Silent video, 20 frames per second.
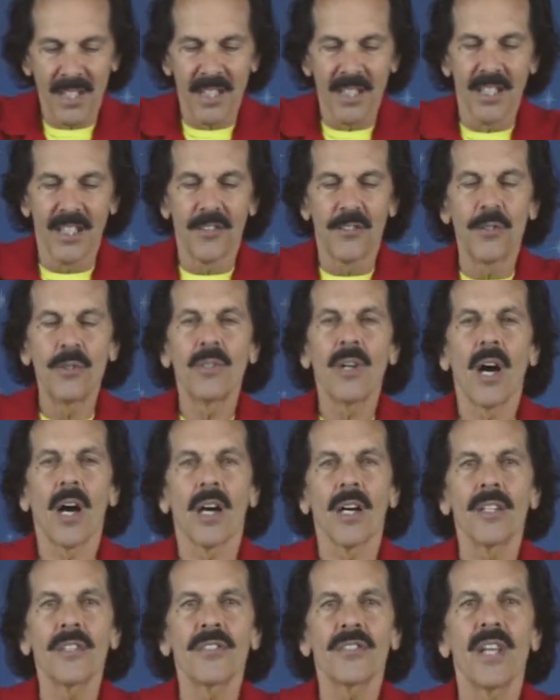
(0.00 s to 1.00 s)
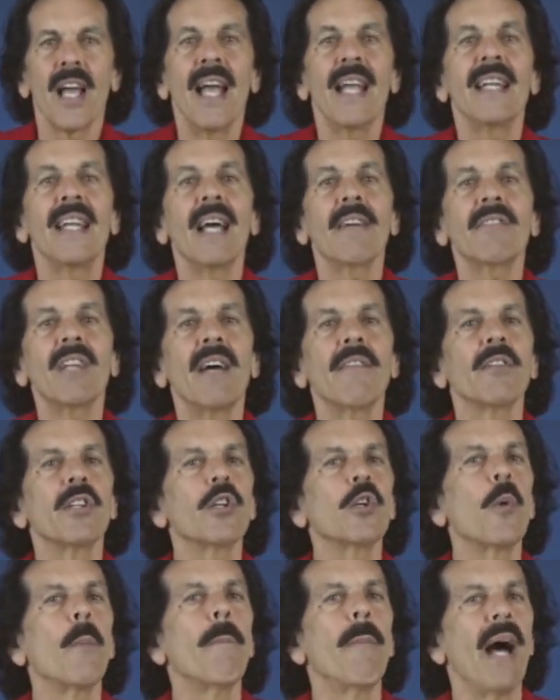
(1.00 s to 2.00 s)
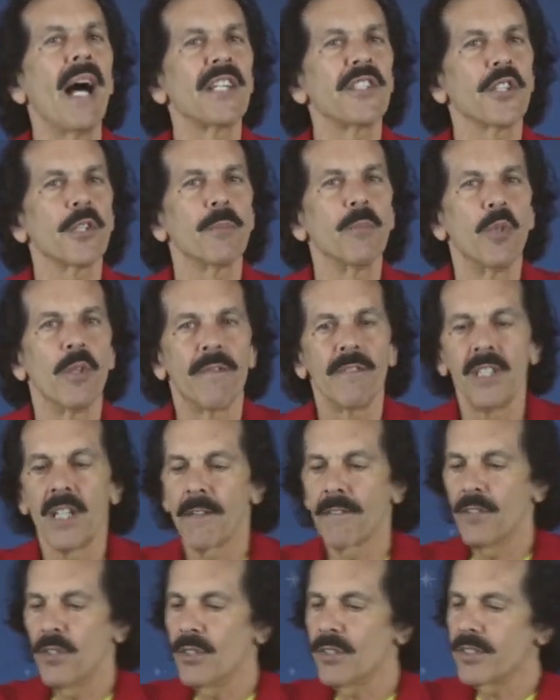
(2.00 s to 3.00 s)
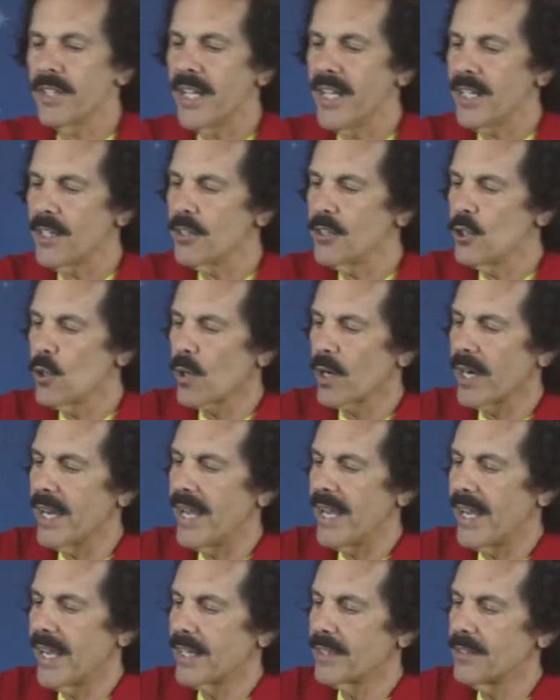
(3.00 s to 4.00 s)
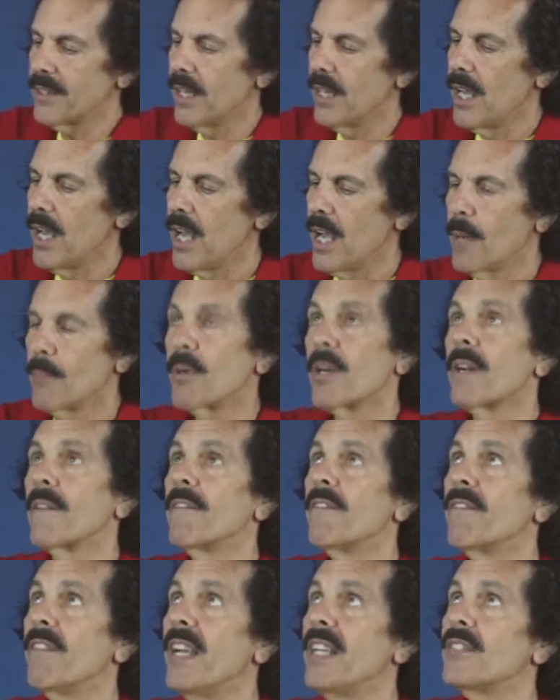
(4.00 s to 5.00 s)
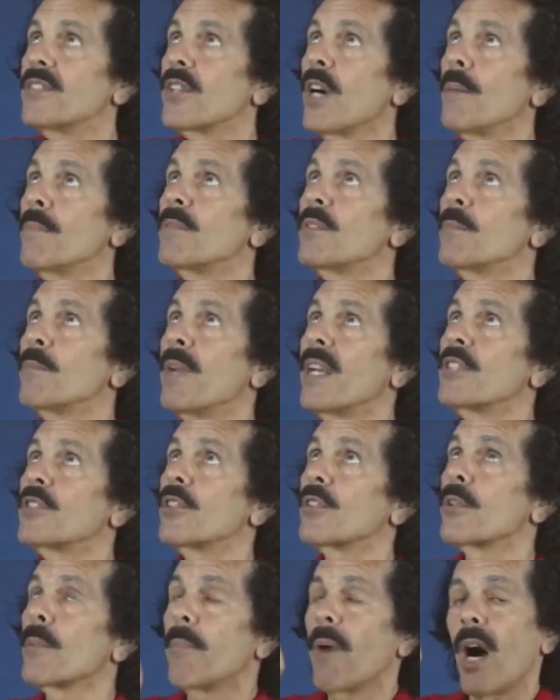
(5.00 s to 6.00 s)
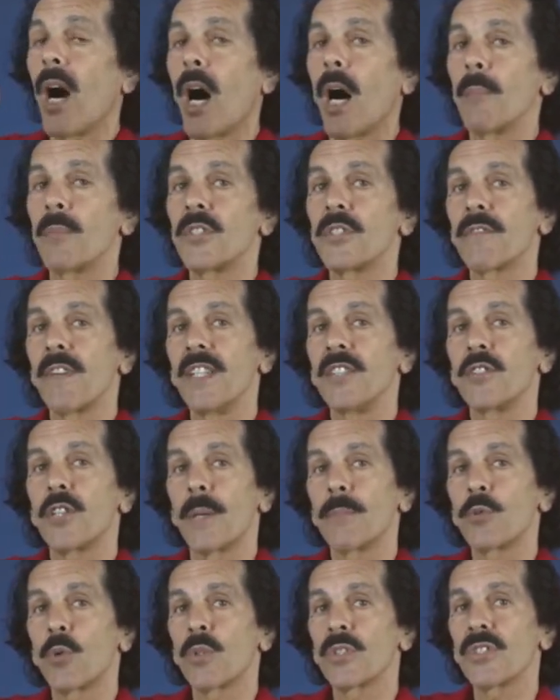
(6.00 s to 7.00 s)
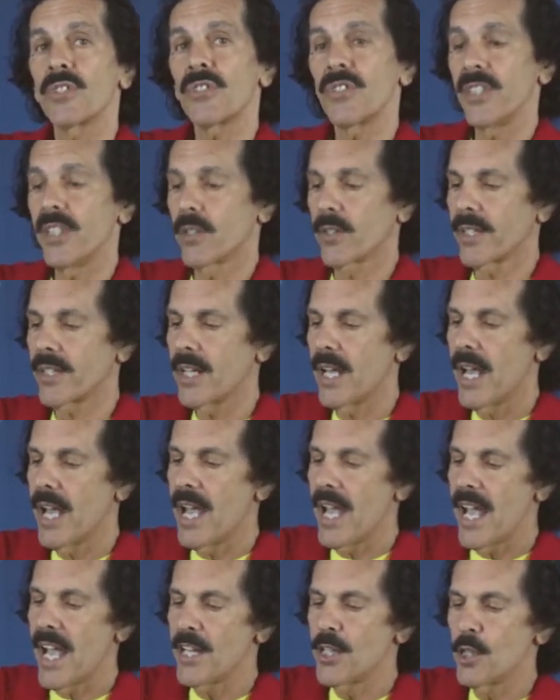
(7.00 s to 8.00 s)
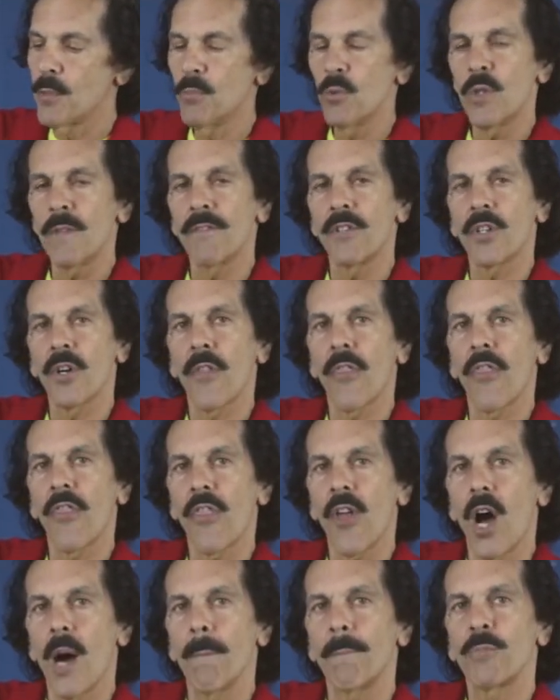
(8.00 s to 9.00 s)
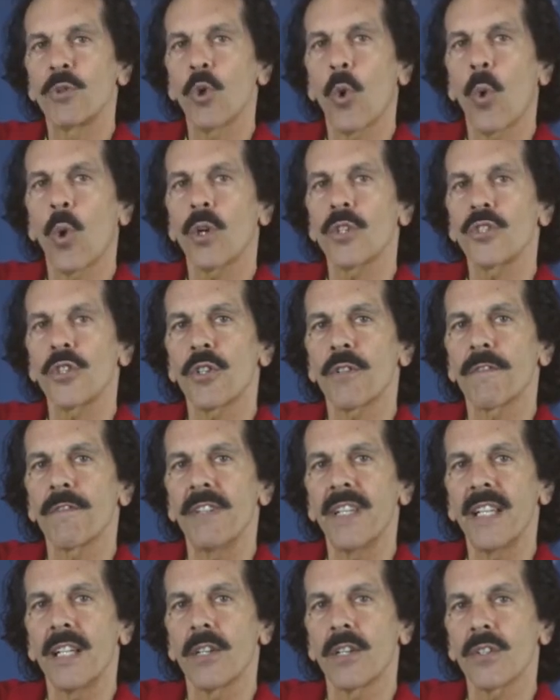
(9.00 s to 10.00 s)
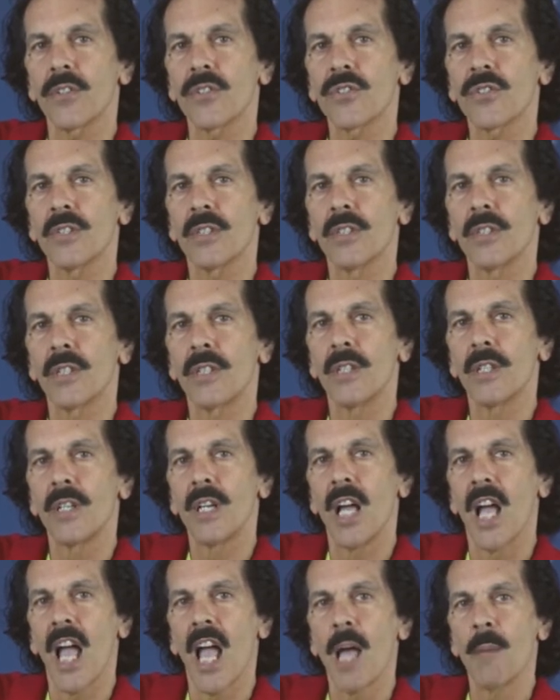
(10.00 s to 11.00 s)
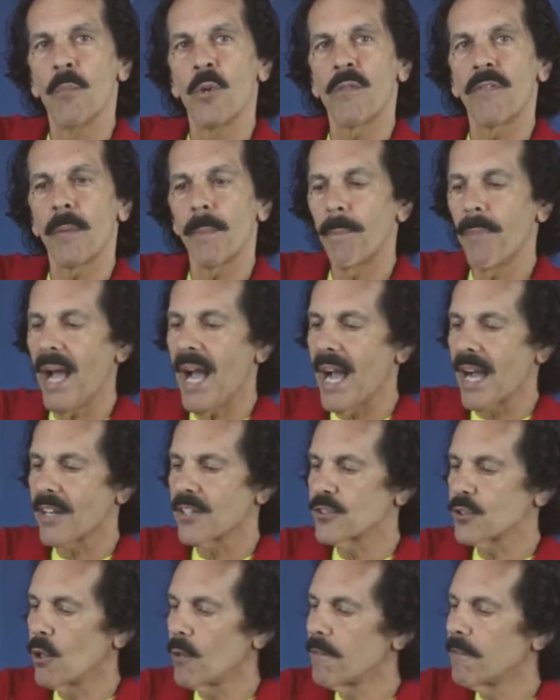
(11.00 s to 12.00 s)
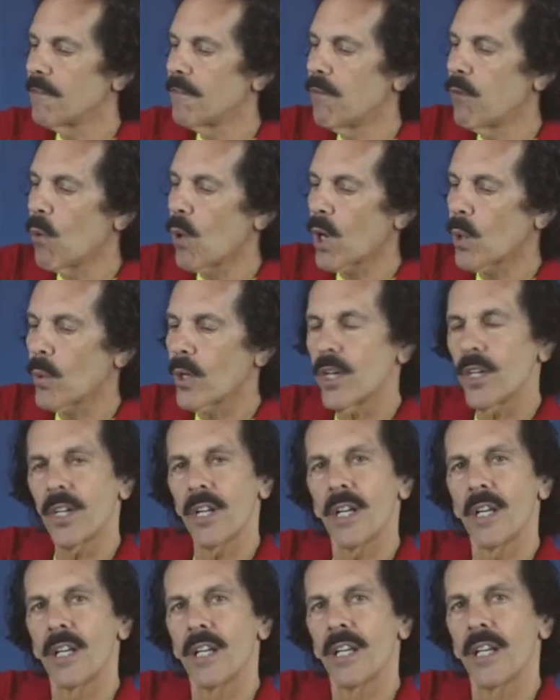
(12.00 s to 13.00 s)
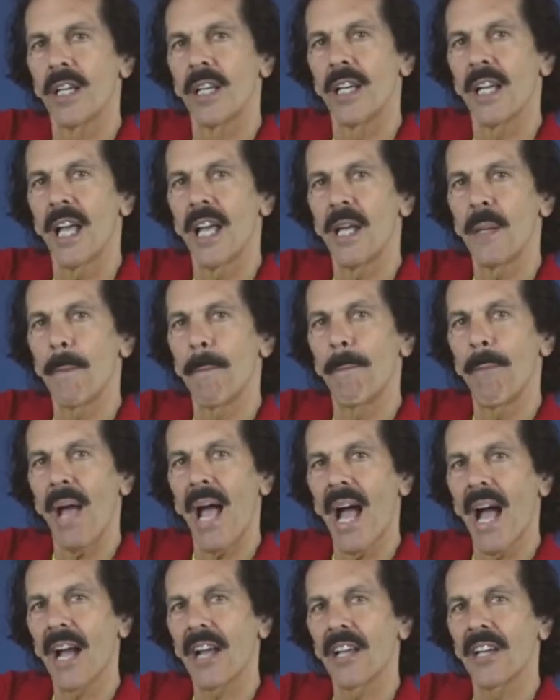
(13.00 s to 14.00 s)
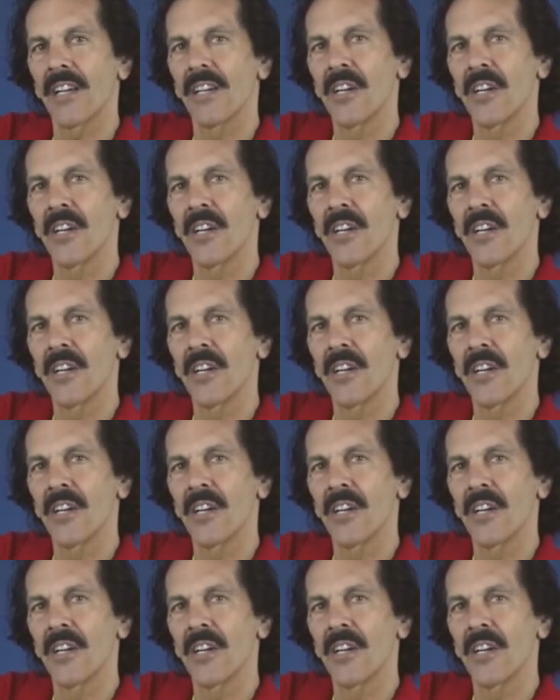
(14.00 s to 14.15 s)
the 2 cards and you have to have a little magic move. Now if you take your hand and put it face up, make sure the palm is facing up towards the ceiling, and you move your thumb towards your fingers and move it back. So forward and back,